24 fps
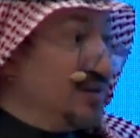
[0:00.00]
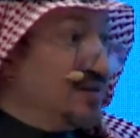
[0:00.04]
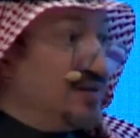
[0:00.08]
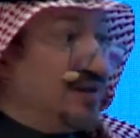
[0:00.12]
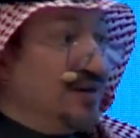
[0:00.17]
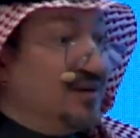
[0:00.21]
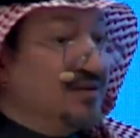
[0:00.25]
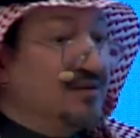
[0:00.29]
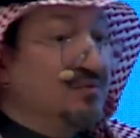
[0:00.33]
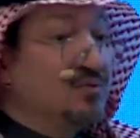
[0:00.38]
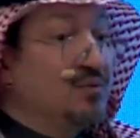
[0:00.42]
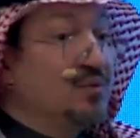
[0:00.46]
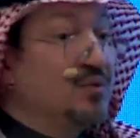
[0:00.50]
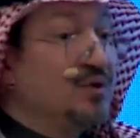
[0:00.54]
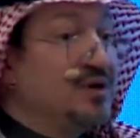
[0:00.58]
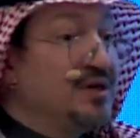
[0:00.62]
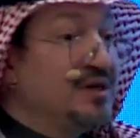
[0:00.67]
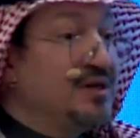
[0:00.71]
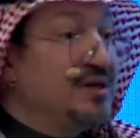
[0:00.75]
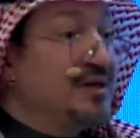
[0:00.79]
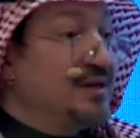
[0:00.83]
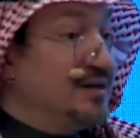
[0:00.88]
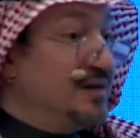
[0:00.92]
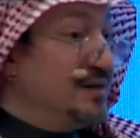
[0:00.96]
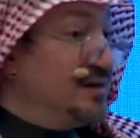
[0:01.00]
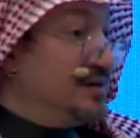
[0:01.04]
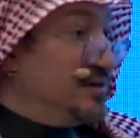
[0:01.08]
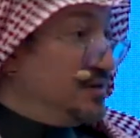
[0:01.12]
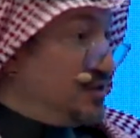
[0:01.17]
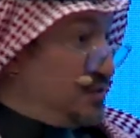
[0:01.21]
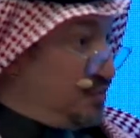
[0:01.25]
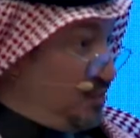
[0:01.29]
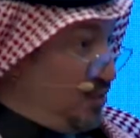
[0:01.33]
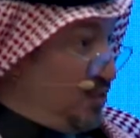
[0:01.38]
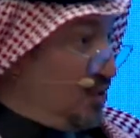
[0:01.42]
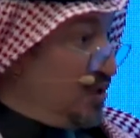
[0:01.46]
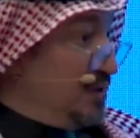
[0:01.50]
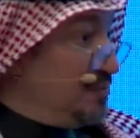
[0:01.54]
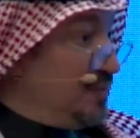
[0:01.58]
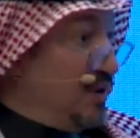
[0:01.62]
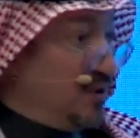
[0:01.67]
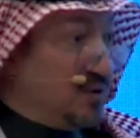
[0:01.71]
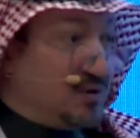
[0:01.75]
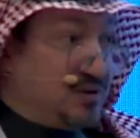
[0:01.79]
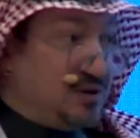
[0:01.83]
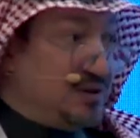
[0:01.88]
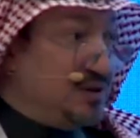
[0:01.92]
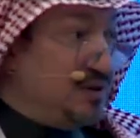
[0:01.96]
Right, we spoke
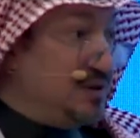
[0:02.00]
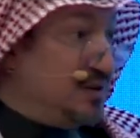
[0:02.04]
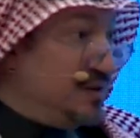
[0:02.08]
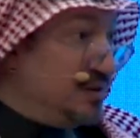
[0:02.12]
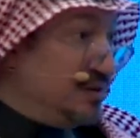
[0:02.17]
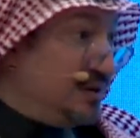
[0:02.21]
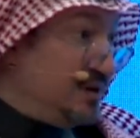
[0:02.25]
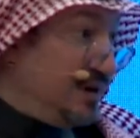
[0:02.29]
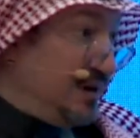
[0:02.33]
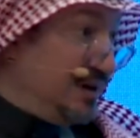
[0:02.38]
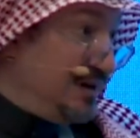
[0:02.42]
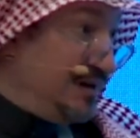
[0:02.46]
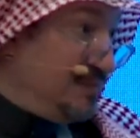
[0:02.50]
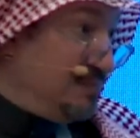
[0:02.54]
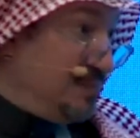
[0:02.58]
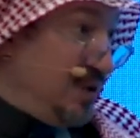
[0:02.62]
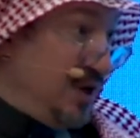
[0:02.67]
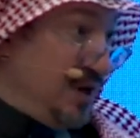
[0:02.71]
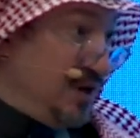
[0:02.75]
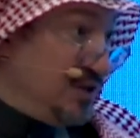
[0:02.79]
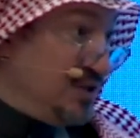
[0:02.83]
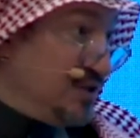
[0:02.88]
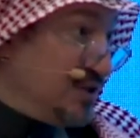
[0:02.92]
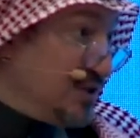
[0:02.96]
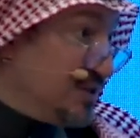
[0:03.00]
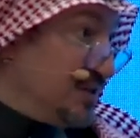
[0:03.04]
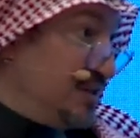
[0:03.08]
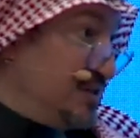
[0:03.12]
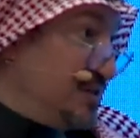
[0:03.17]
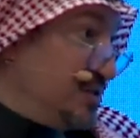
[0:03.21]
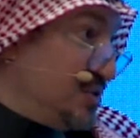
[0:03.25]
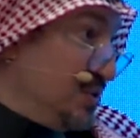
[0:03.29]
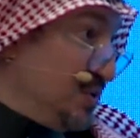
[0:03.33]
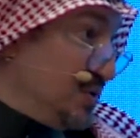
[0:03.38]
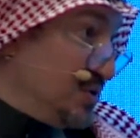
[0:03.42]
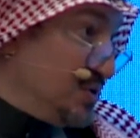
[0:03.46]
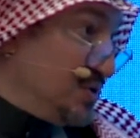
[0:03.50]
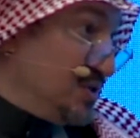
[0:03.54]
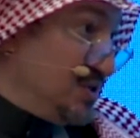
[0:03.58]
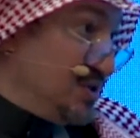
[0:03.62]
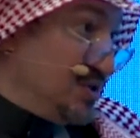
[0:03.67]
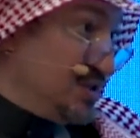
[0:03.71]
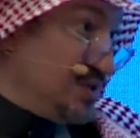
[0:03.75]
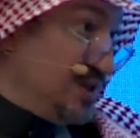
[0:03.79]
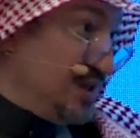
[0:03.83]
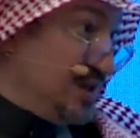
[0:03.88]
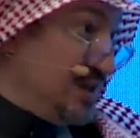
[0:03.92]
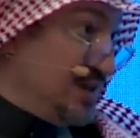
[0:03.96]
about the major
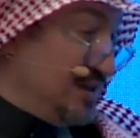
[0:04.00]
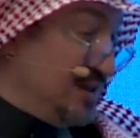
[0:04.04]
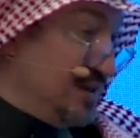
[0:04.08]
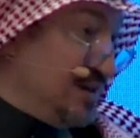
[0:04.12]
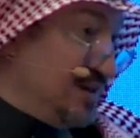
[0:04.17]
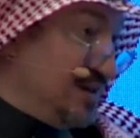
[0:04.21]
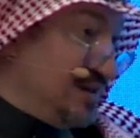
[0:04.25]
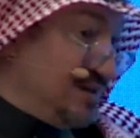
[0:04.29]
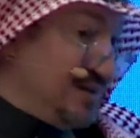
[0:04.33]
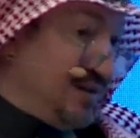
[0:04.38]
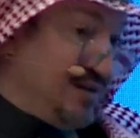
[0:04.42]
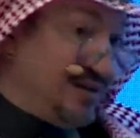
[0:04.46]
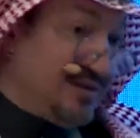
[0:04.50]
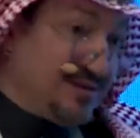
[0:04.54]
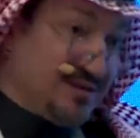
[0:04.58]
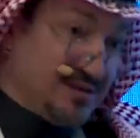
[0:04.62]
resources, right?